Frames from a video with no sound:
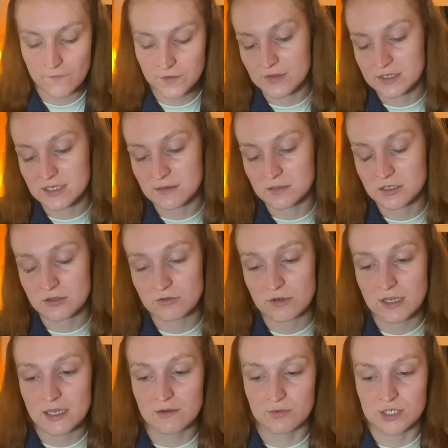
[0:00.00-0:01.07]
The Sims
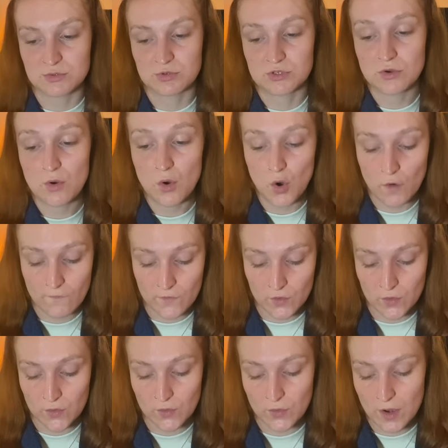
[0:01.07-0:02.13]
3, which was
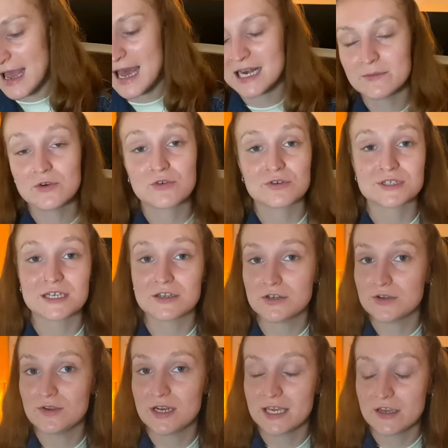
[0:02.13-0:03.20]
awful. Animal Crossing
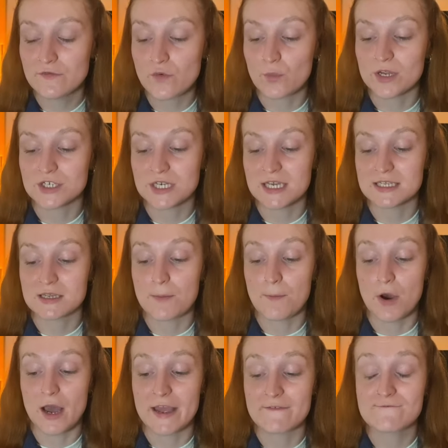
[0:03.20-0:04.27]
New Leaf, which is
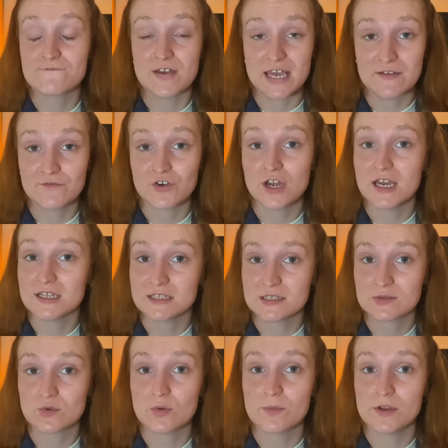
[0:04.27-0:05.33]
my favorite
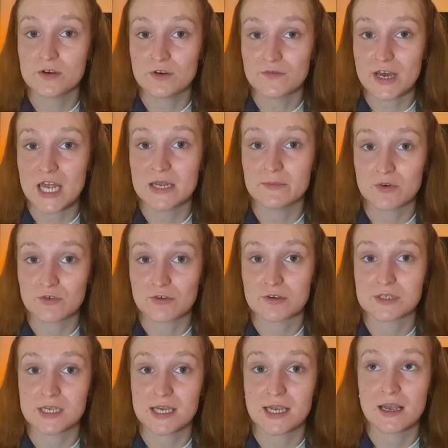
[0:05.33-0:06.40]
installment of Animal
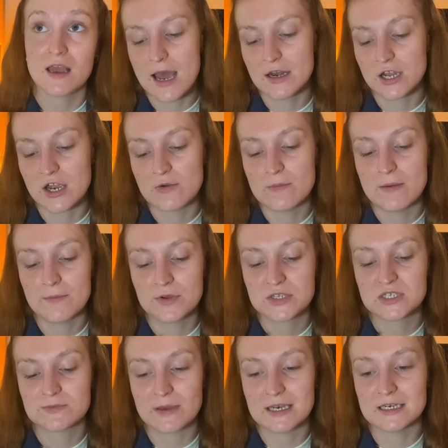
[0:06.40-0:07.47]
Crossing. And I remember
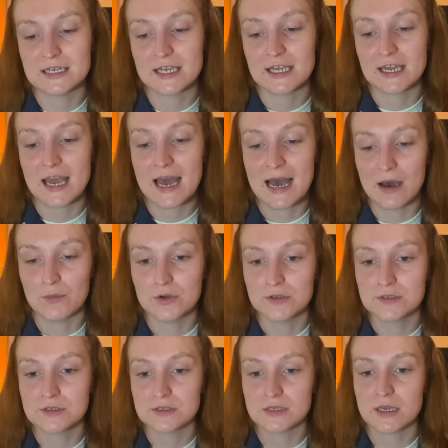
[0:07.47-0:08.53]
spending
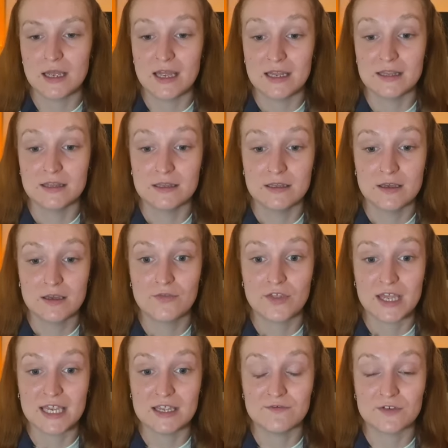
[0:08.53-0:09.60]
hours in the
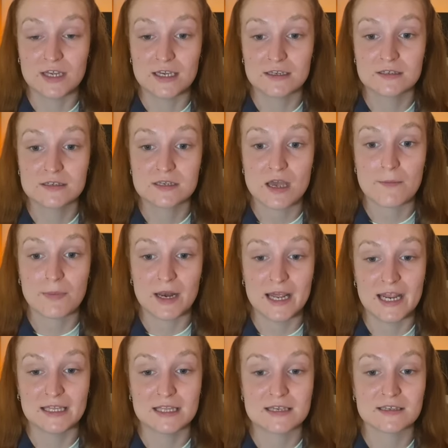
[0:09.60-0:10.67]
evenings
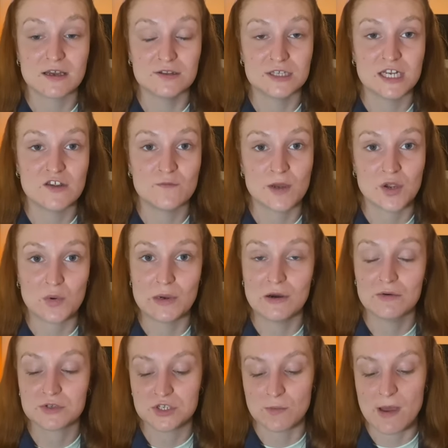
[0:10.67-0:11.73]
playing this underneath my
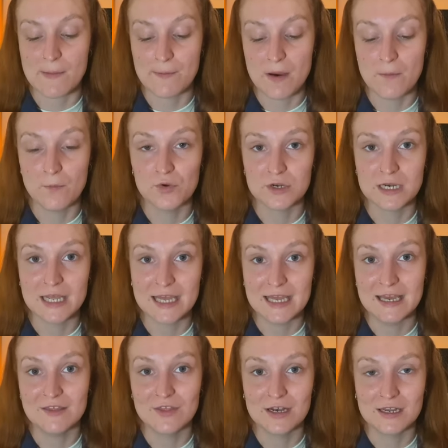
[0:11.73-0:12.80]
quilt so my mum wouldn't
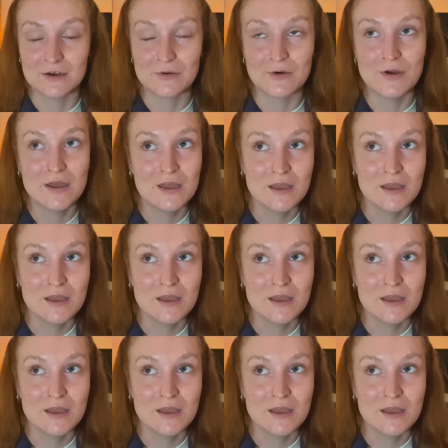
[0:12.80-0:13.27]
hear the little.